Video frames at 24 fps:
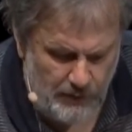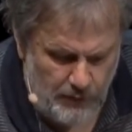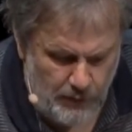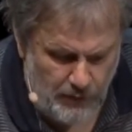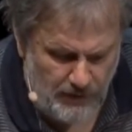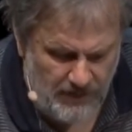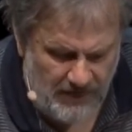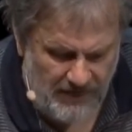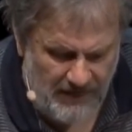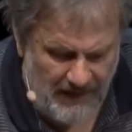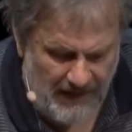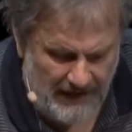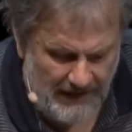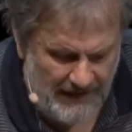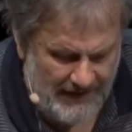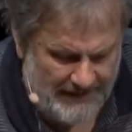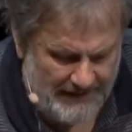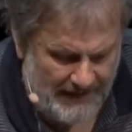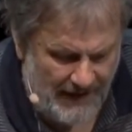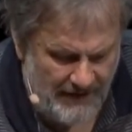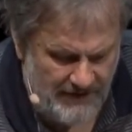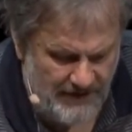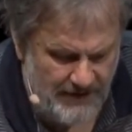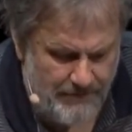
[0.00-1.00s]
good things
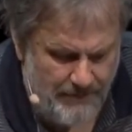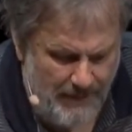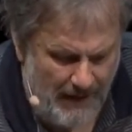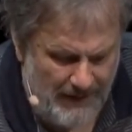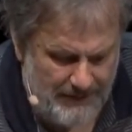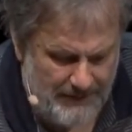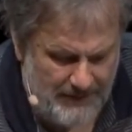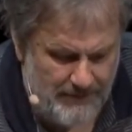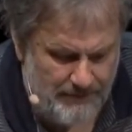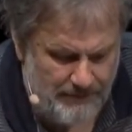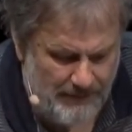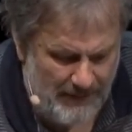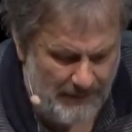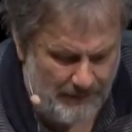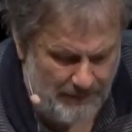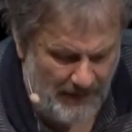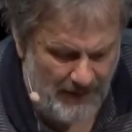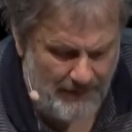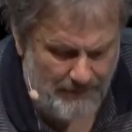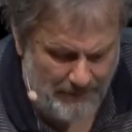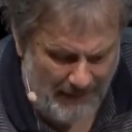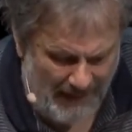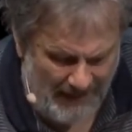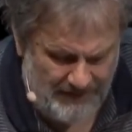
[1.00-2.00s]
and bad
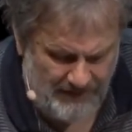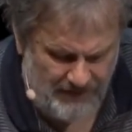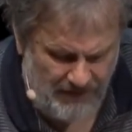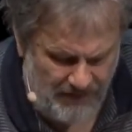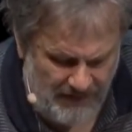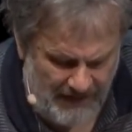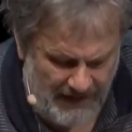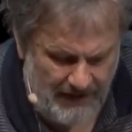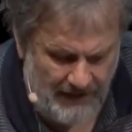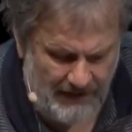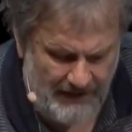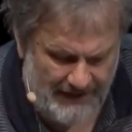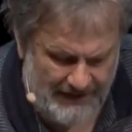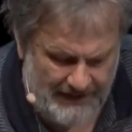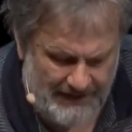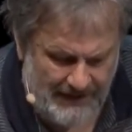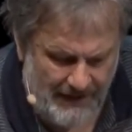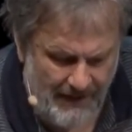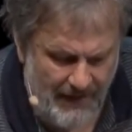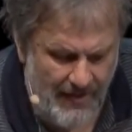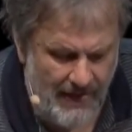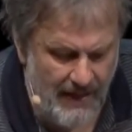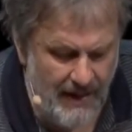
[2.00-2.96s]
people bad things,